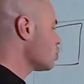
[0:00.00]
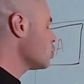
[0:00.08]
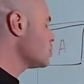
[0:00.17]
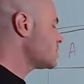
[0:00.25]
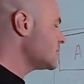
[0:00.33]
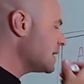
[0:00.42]

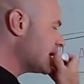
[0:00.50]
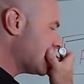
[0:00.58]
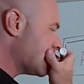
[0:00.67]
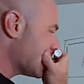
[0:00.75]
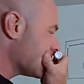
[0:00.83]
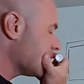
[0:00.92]
Group
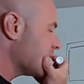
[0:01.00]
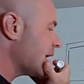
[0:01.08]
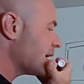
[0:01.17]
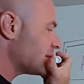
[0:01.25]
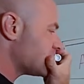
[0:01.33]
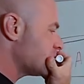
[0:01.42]
C,
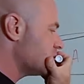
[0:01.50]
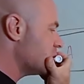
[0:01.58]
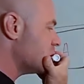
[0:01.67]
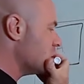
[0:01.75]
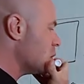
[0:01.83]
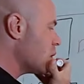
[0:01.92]
let's
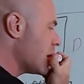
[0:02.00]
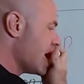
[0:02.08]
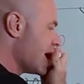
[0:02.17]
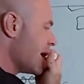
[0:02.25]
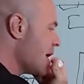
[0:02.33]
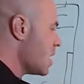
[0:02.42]
do